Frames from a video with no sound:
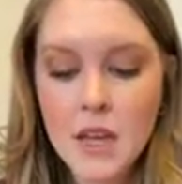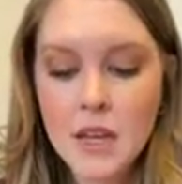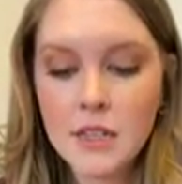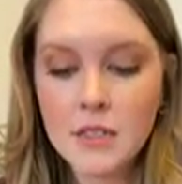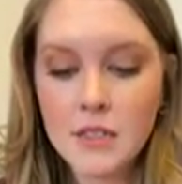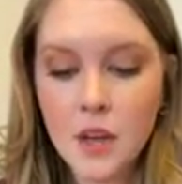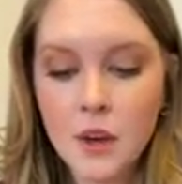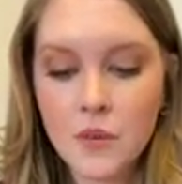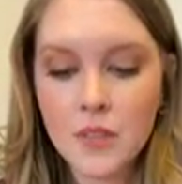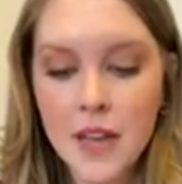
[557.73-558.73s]

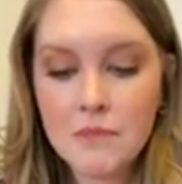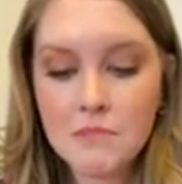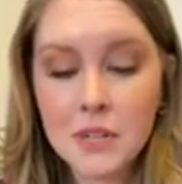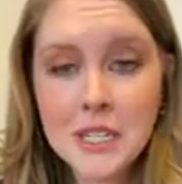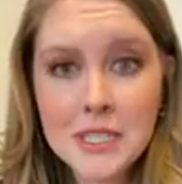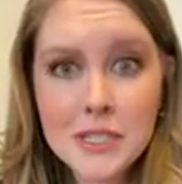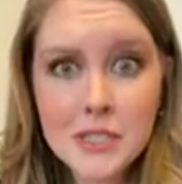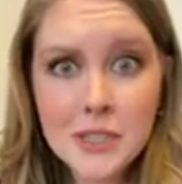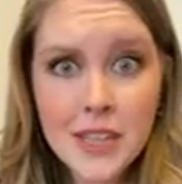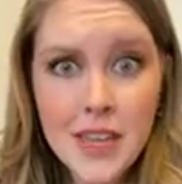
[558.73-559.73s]
So that brings us
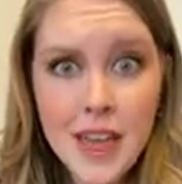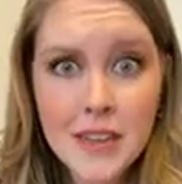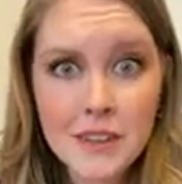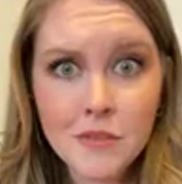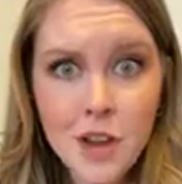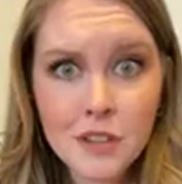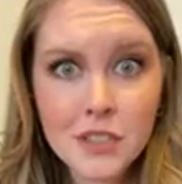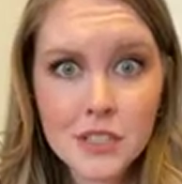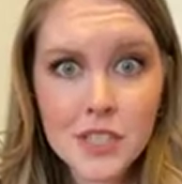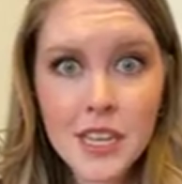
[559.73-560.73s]
to the end of
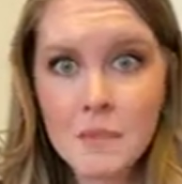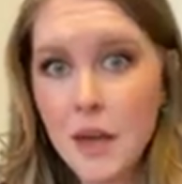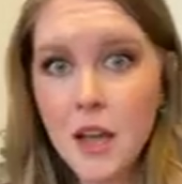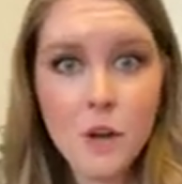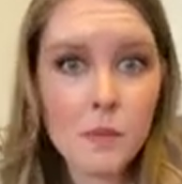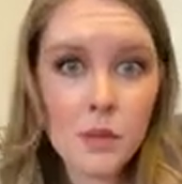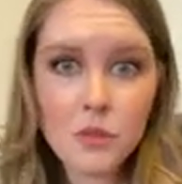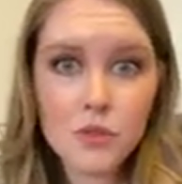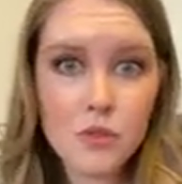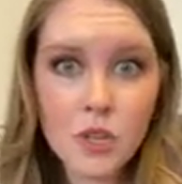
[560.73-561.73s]
Dr. Sleep. I hope you
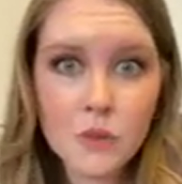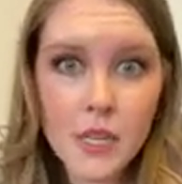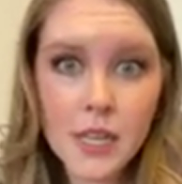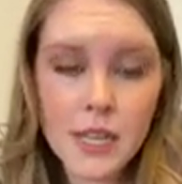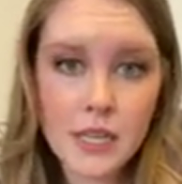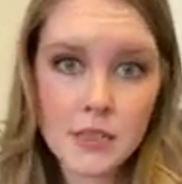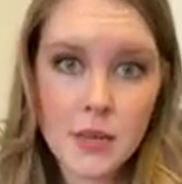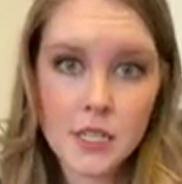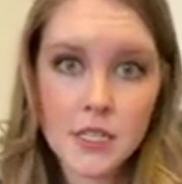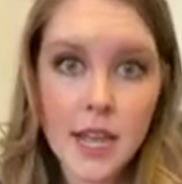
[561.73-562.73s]
enjoyed reading it as
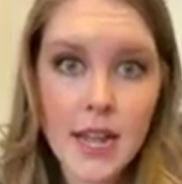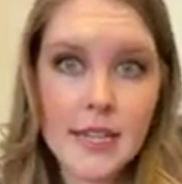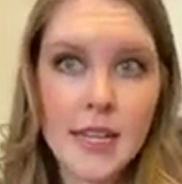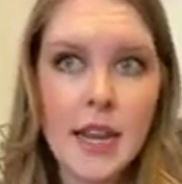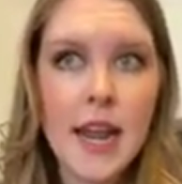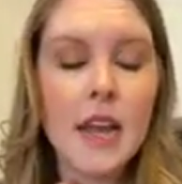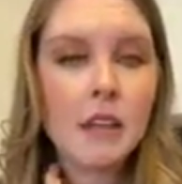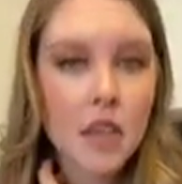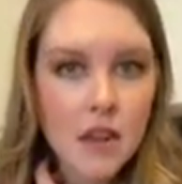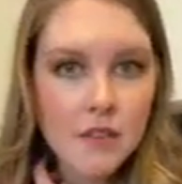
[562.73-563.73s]
much as I did. I had a
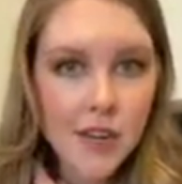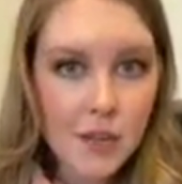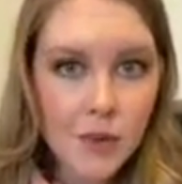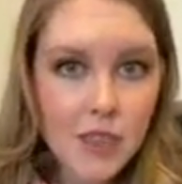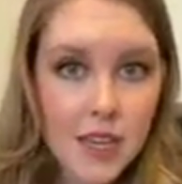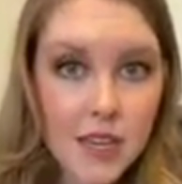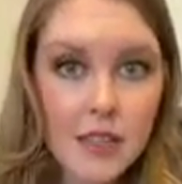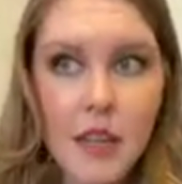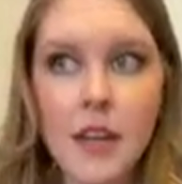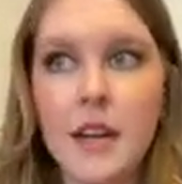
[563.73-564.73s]
lot of fun with
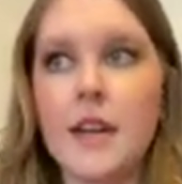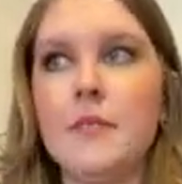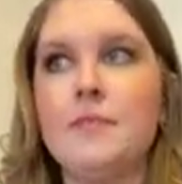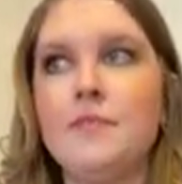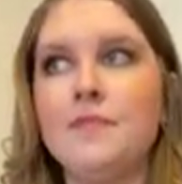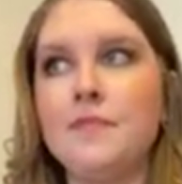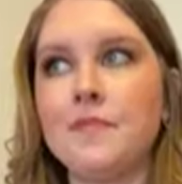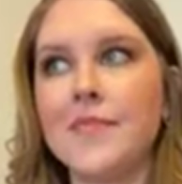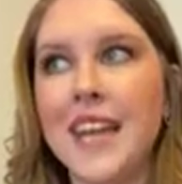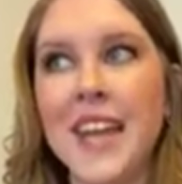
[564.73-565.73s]
it.
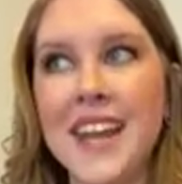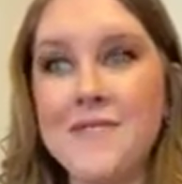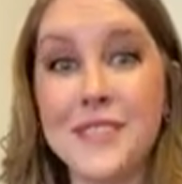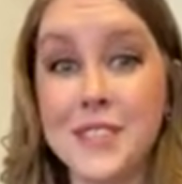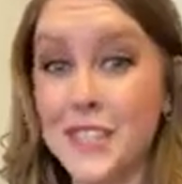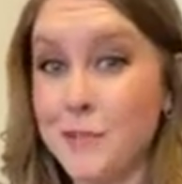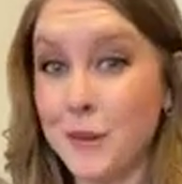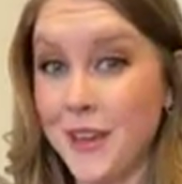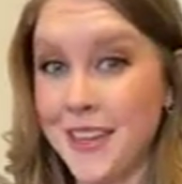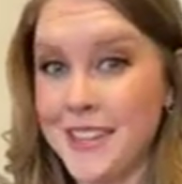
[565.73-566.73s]
Again, it wasn't as
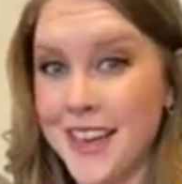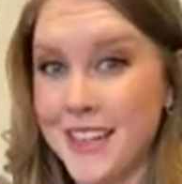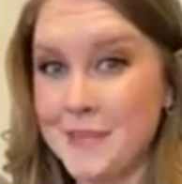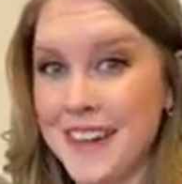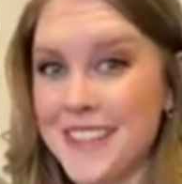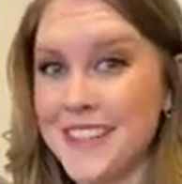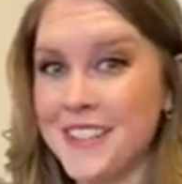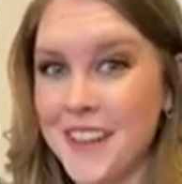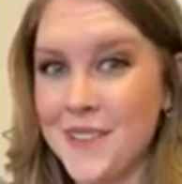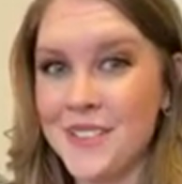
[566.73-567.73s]
spooky as I expected, so
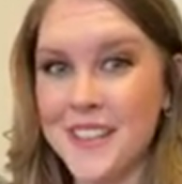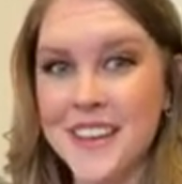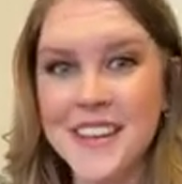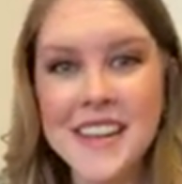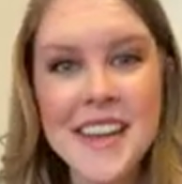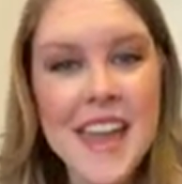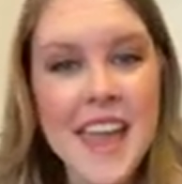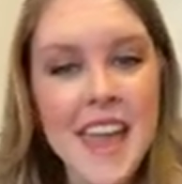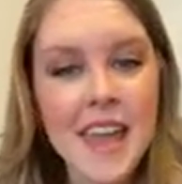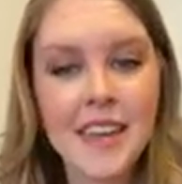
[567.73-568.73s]
that was good.
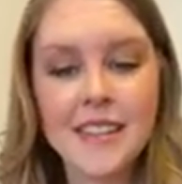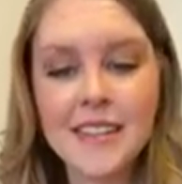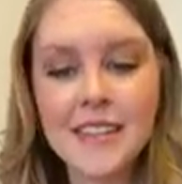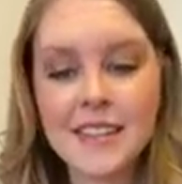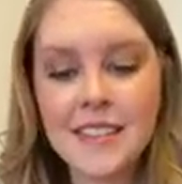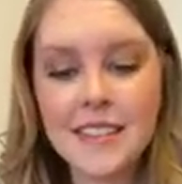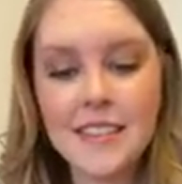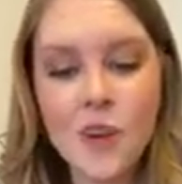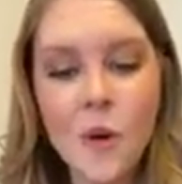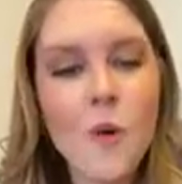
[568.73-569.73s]
And this
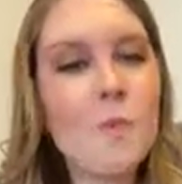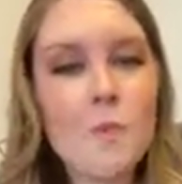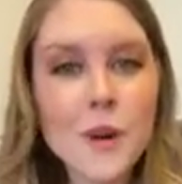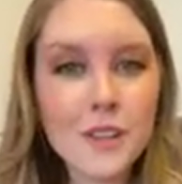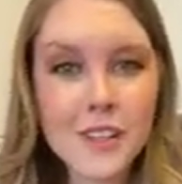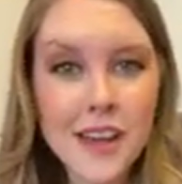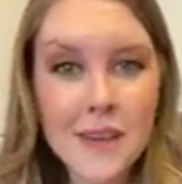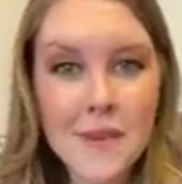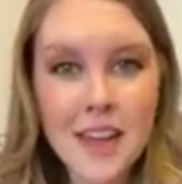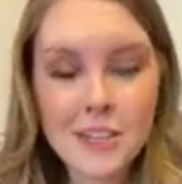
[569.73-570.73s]
whole book
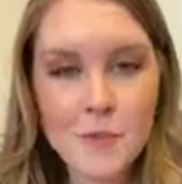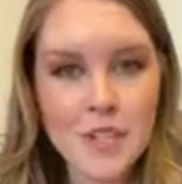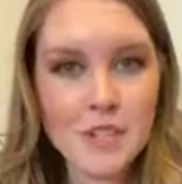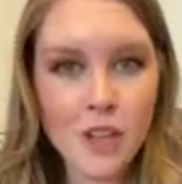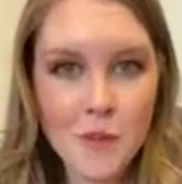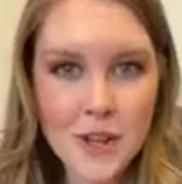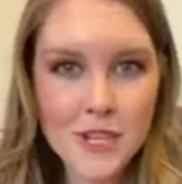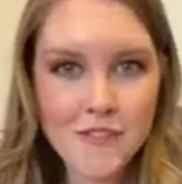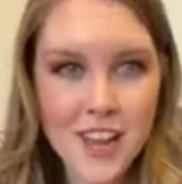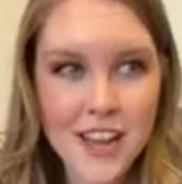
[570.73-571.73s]
club has been so much
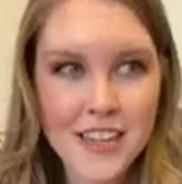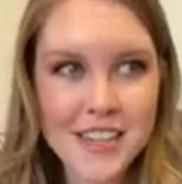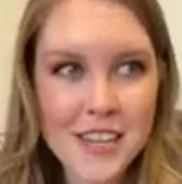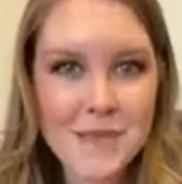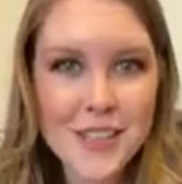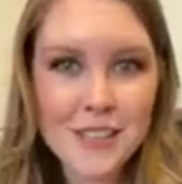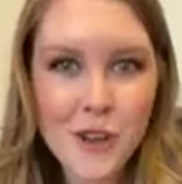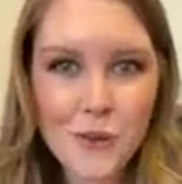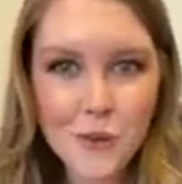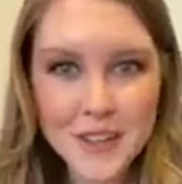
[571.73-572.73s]
fun. It's going to be
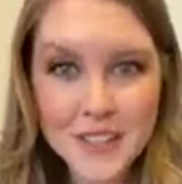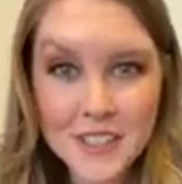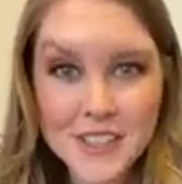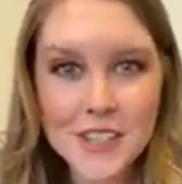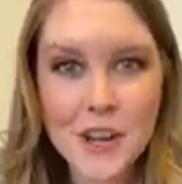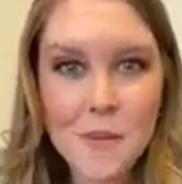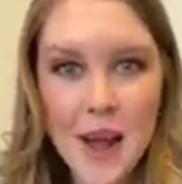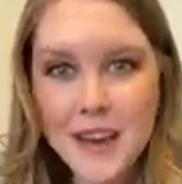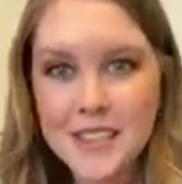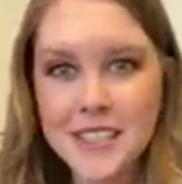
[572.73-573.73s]
so weird to go
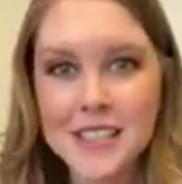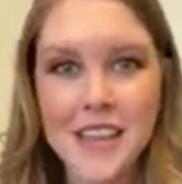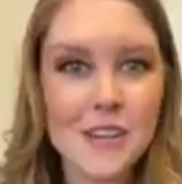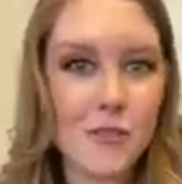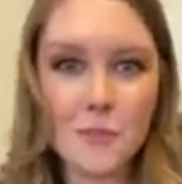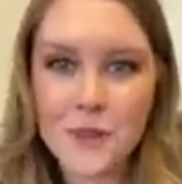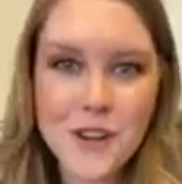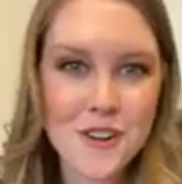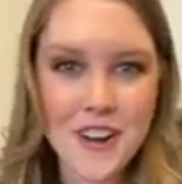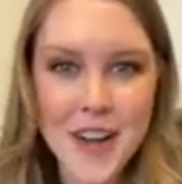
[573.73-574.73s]
back to scheduled
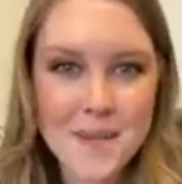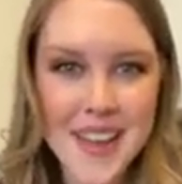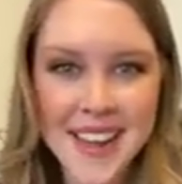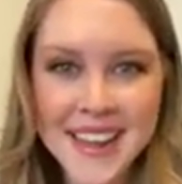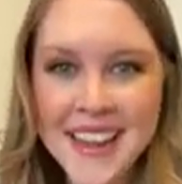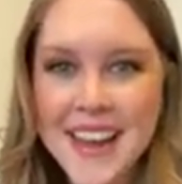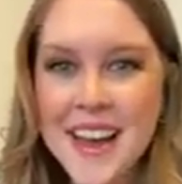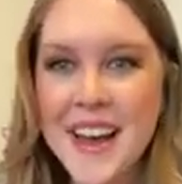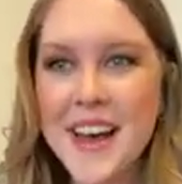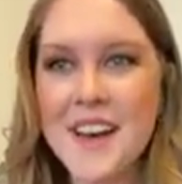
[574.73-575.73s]
programming
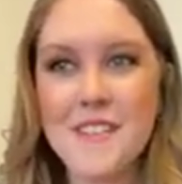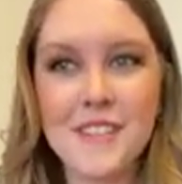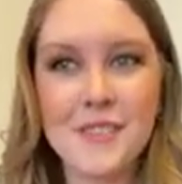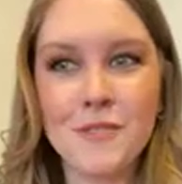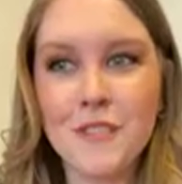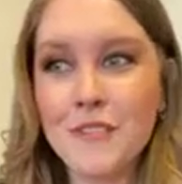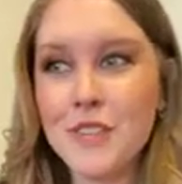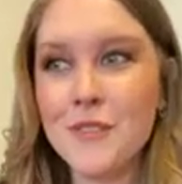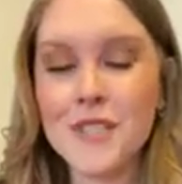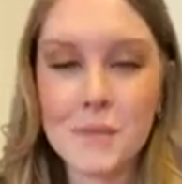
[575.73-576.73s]
of
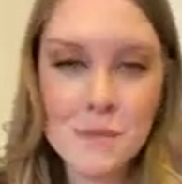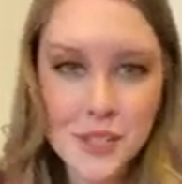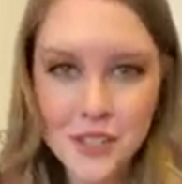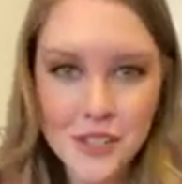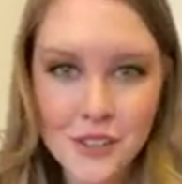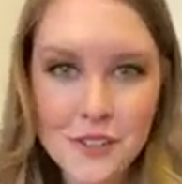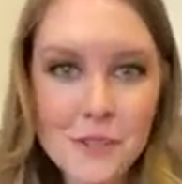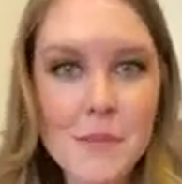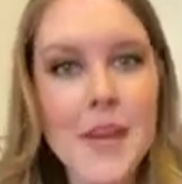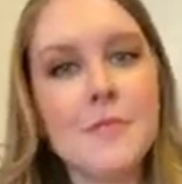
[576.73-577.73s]
reviews and book news,
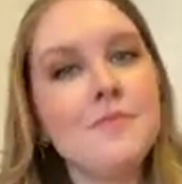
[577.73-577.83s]
but